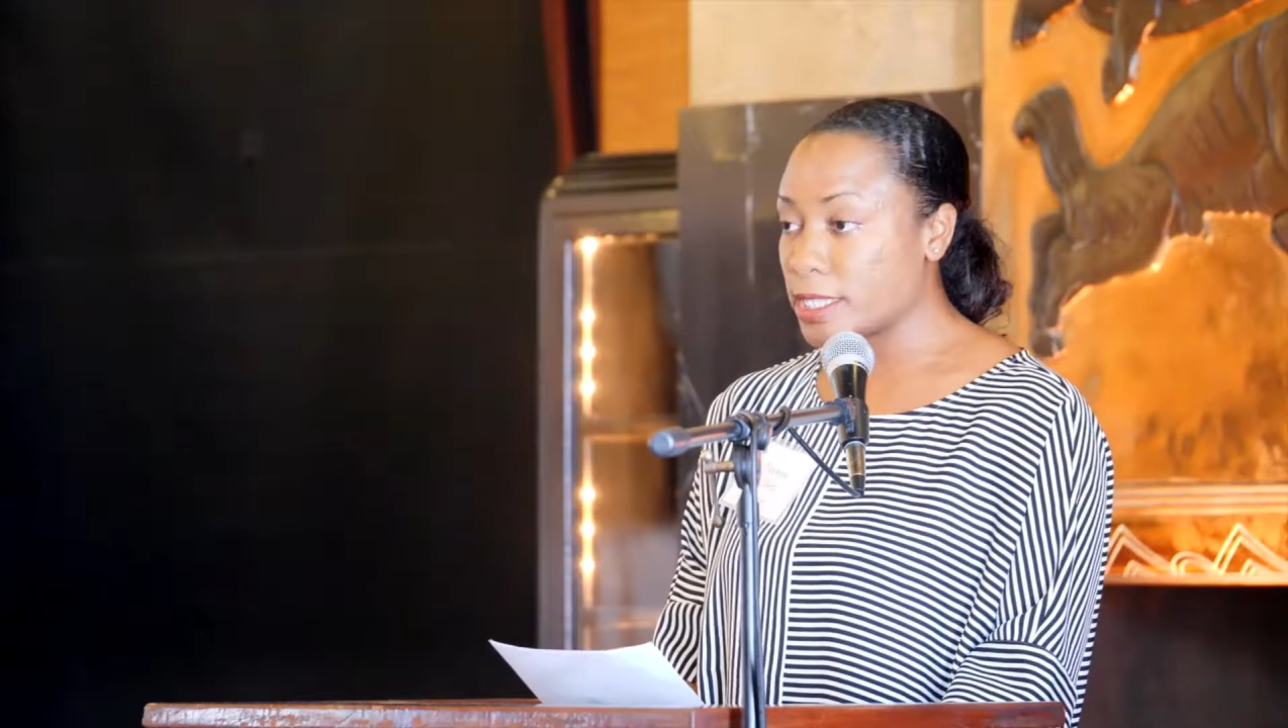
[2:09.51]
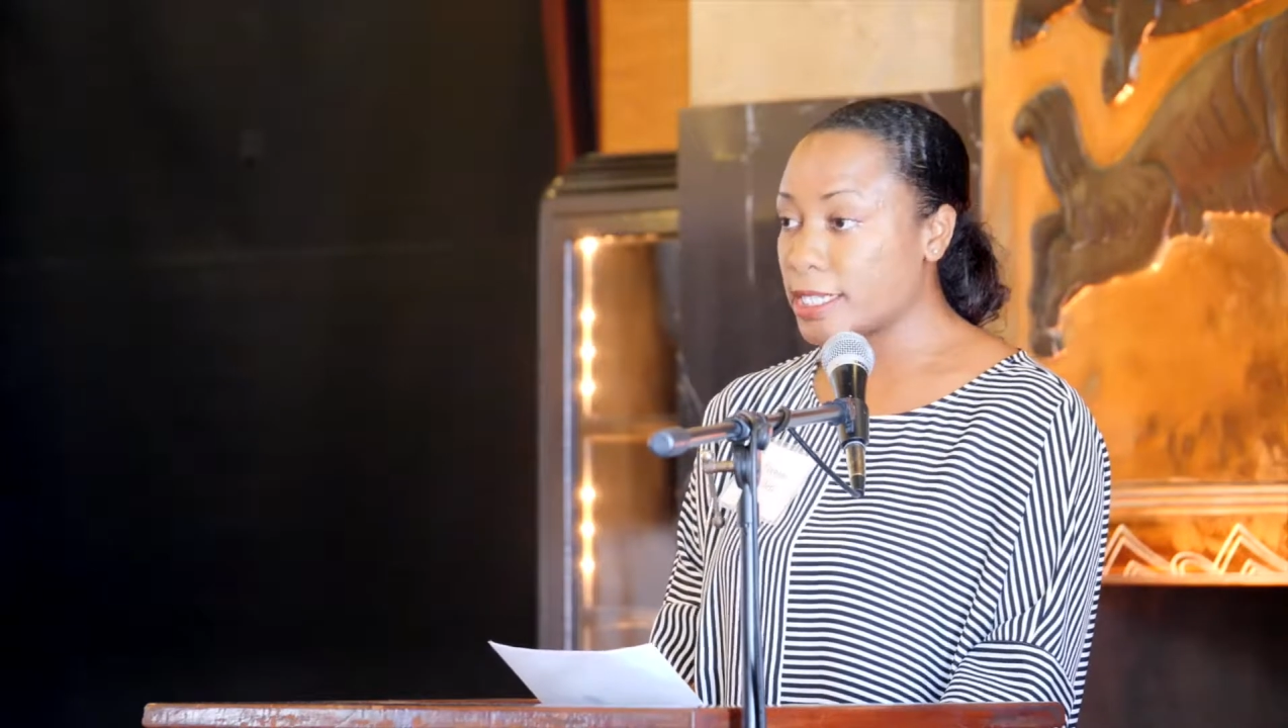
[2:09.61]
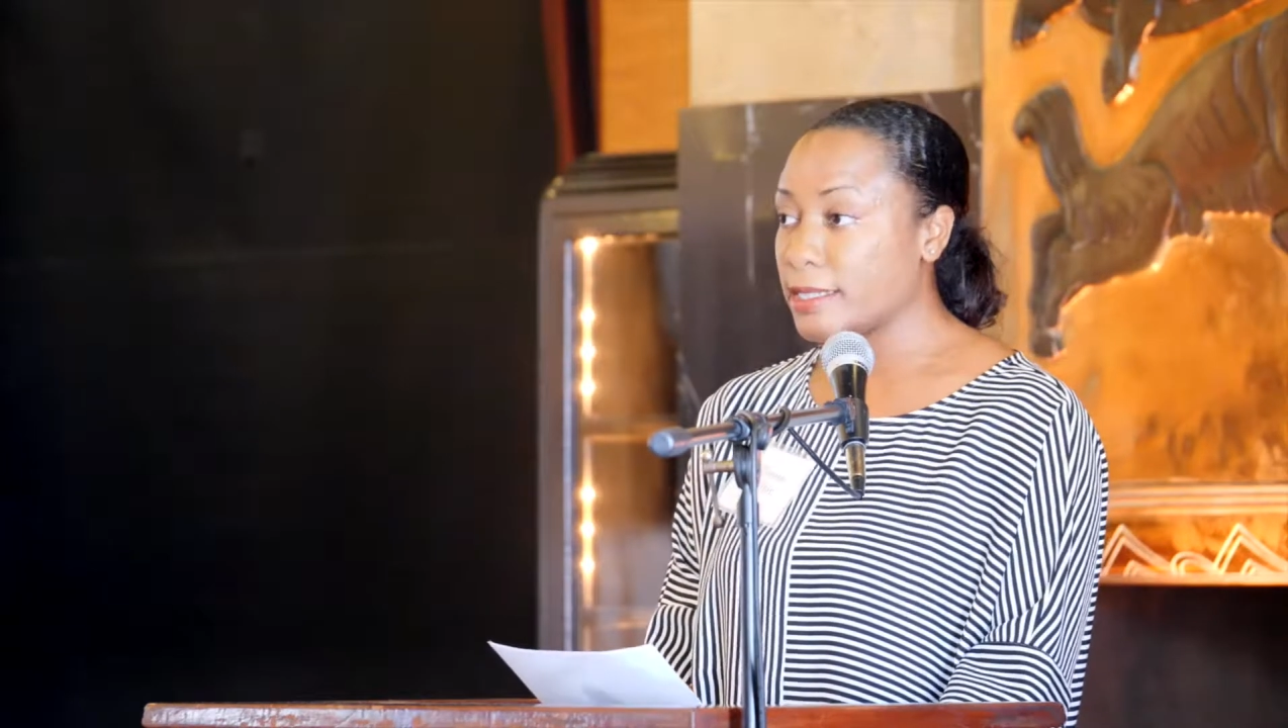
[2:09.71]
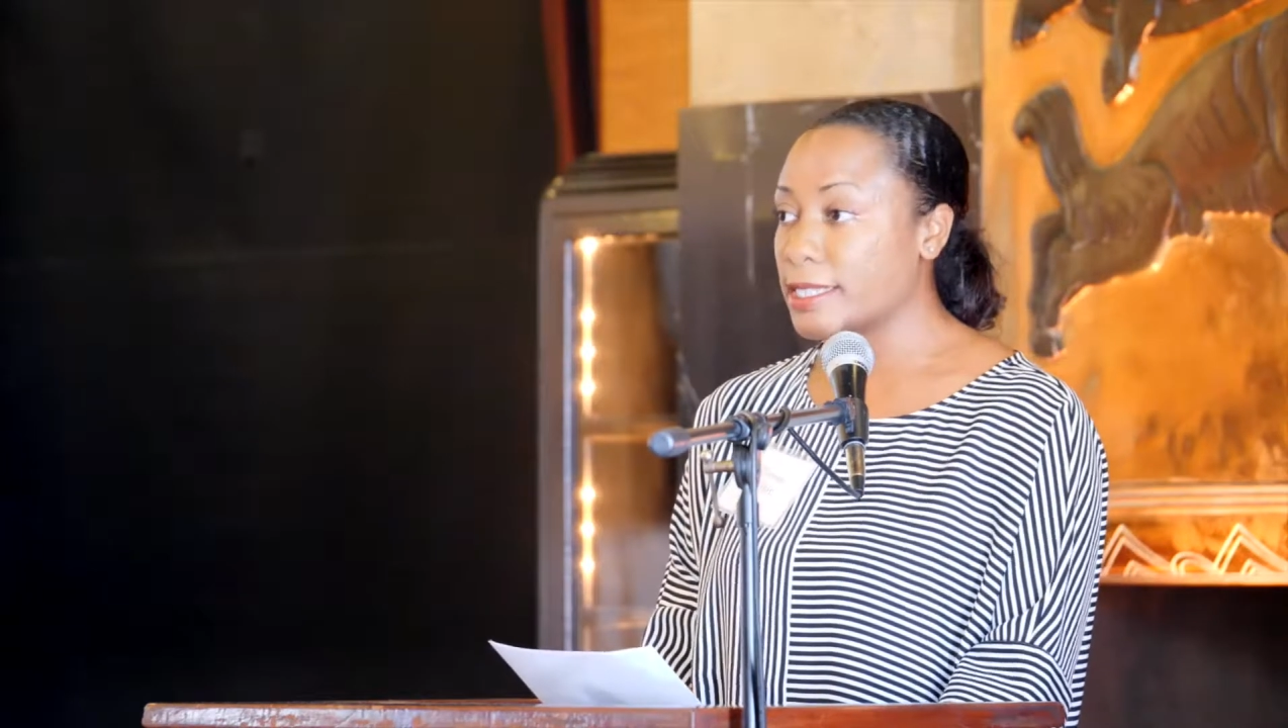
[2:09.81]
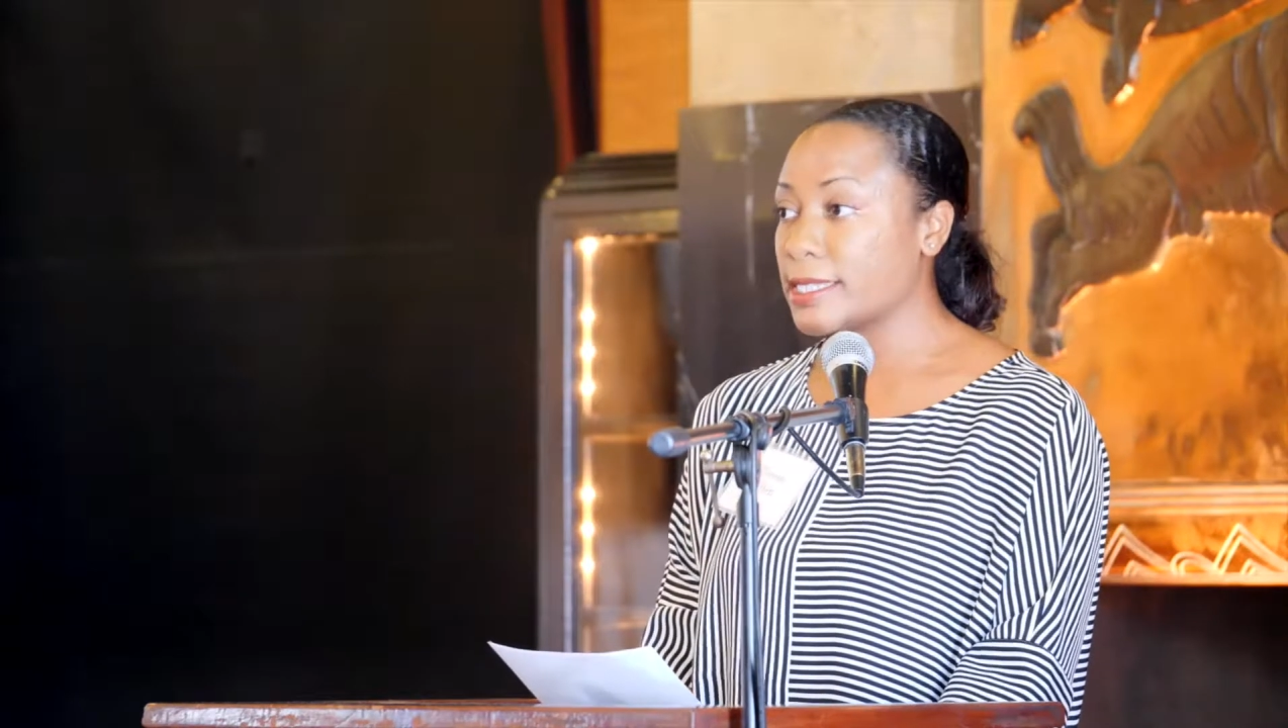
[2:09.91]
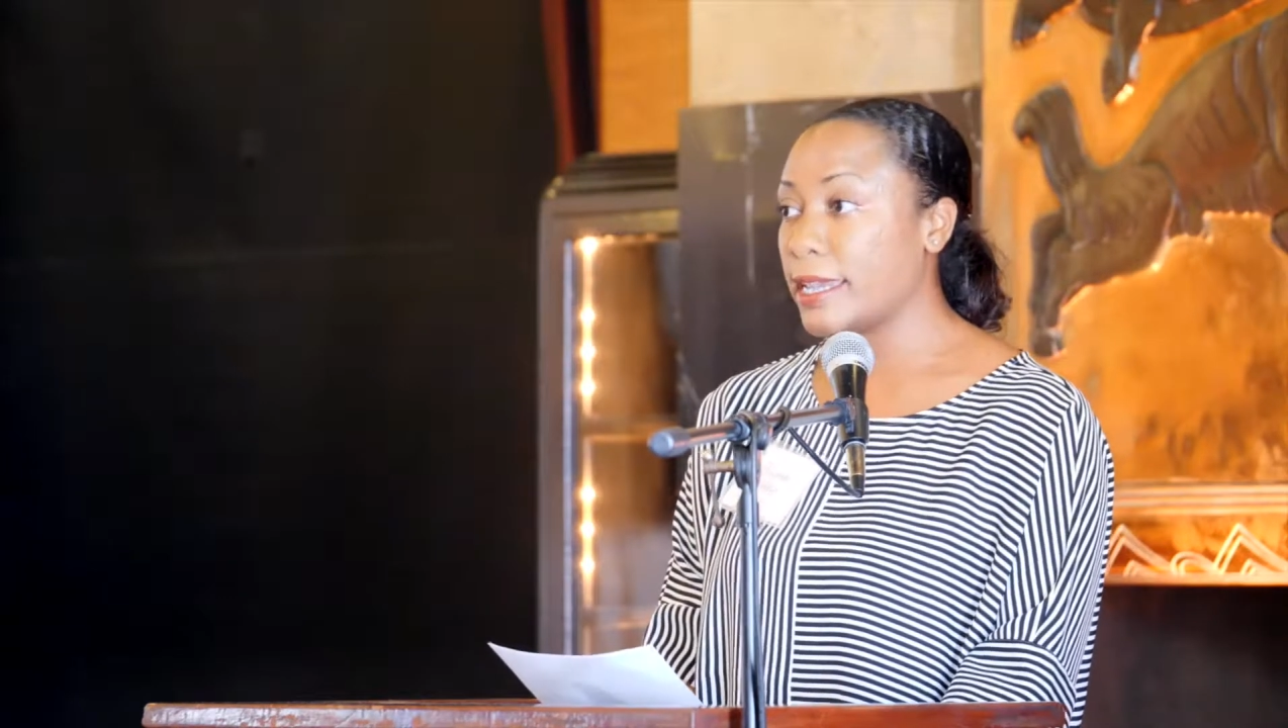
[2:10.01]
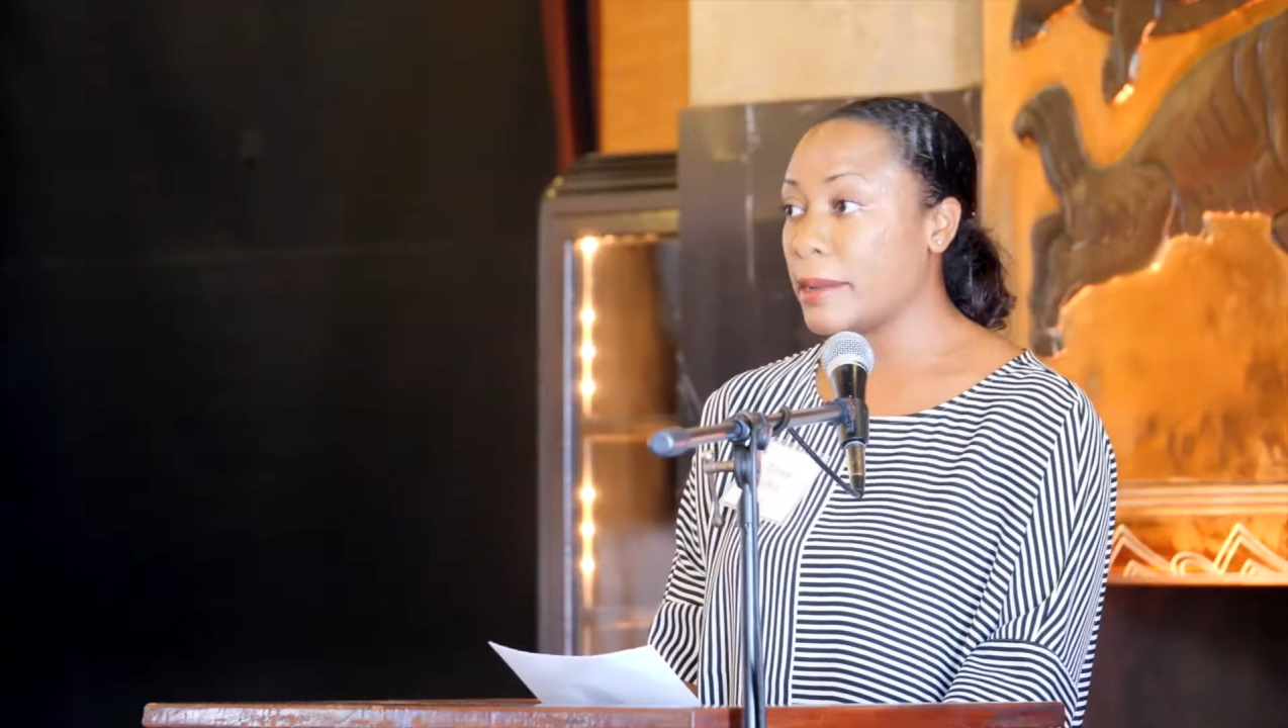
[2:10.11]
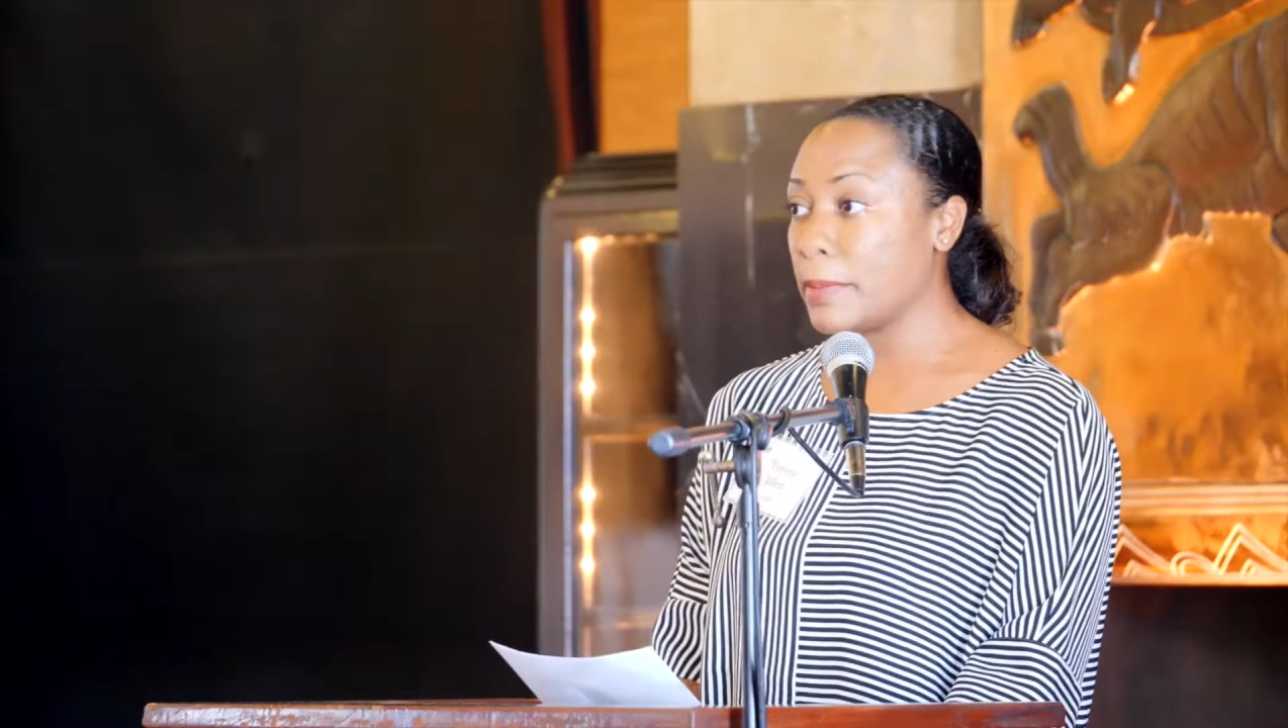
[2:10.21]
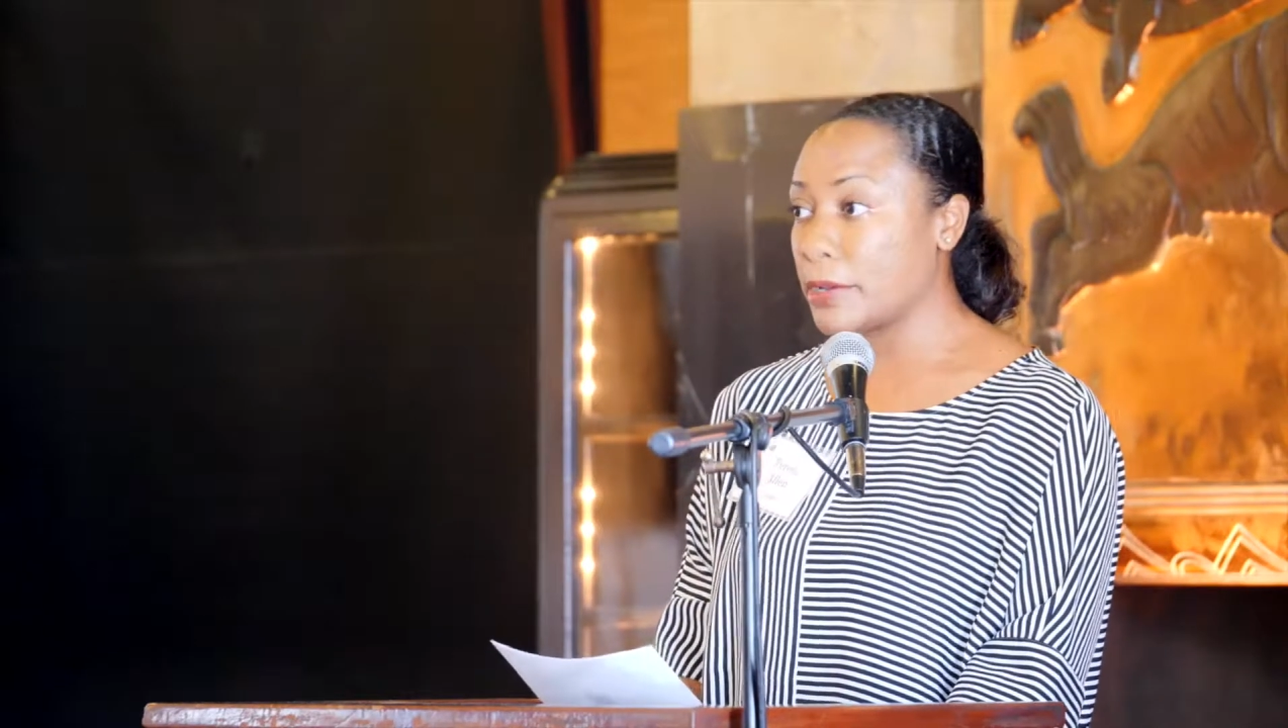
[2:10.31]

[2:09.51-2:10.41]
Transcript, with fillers: attend the same